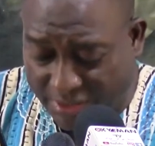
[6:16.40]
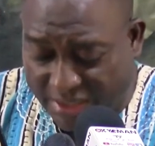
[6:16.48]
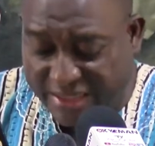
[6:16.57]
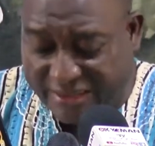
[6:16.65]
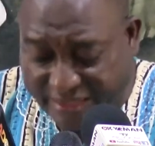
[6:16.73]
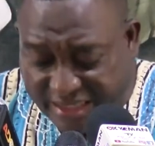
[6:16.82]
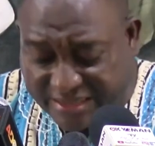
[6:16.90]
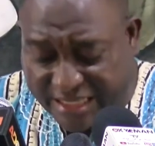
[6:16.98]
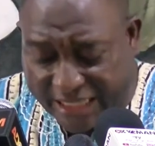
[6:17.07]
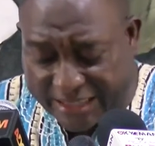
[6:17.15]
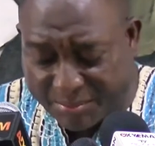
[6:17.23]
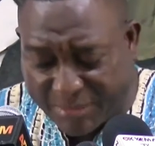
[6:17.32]
These
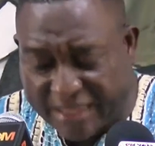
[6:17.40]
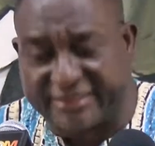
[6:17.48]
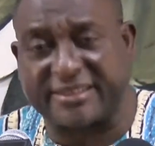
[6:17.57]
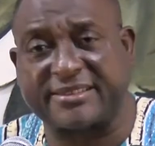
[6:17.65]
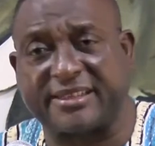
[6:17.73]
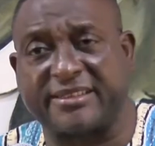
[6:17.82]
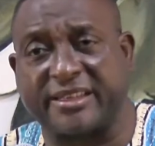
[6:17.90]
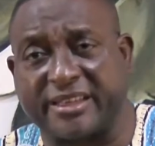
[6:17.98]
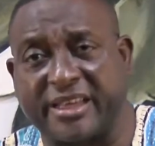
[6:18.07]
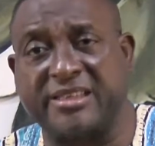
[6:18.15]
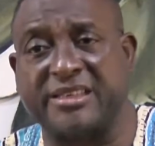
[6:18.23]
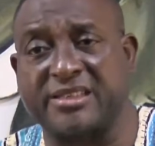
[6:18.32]
are the matters that
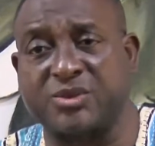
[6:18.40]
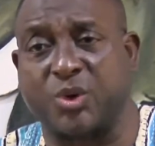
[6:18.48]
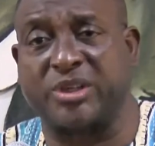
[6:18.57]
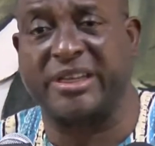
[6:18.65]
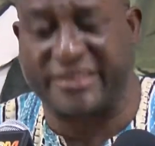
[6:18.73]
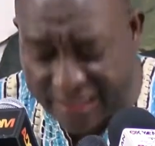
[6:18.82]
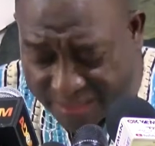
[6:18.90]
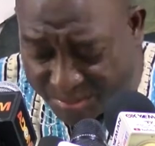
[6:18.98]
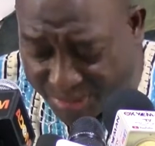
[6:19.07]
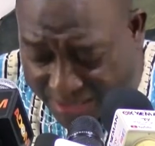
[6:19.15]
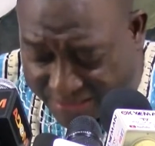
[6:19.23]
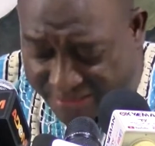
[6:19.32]
engage us on a daily
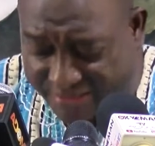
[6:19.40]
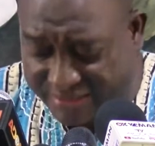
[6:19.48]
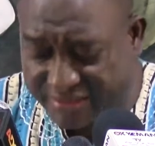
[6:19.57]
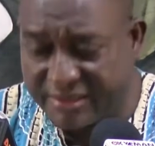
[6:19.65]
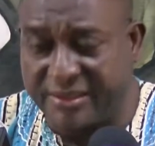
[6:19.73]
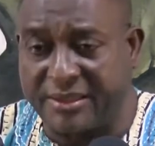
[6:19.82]
basis.